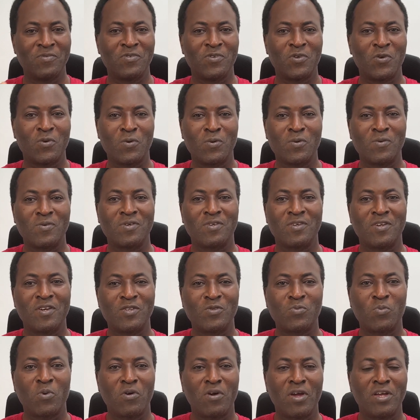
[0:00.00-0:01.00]
to
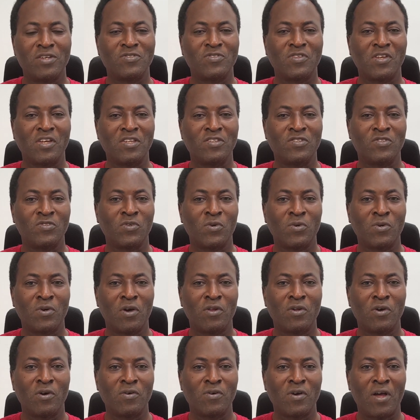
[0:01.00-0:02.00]
experience this, you're
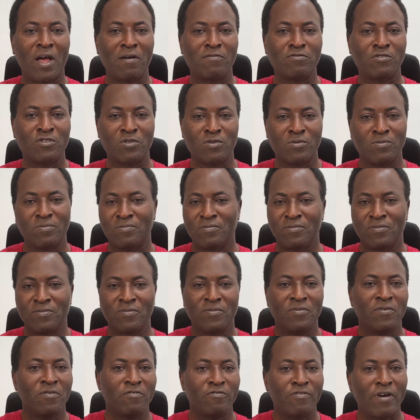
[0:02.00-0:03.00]
going to have to
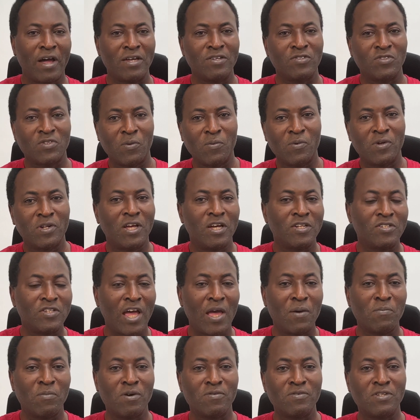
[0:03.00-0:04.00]
find some other
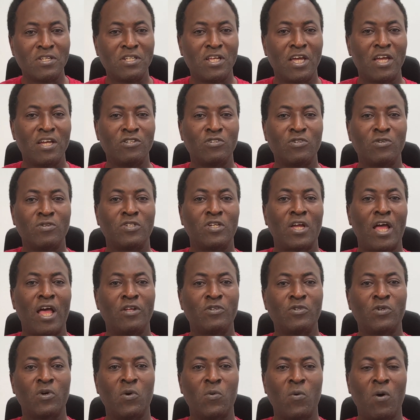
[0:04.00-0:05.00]
time of the day to
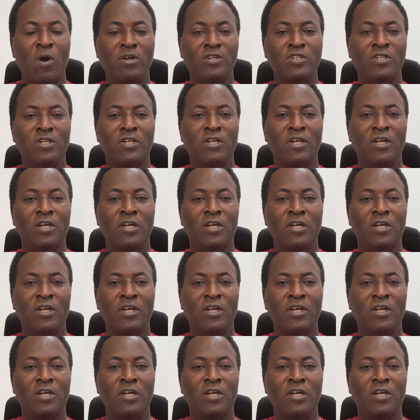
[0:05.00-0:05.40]
charge your watch,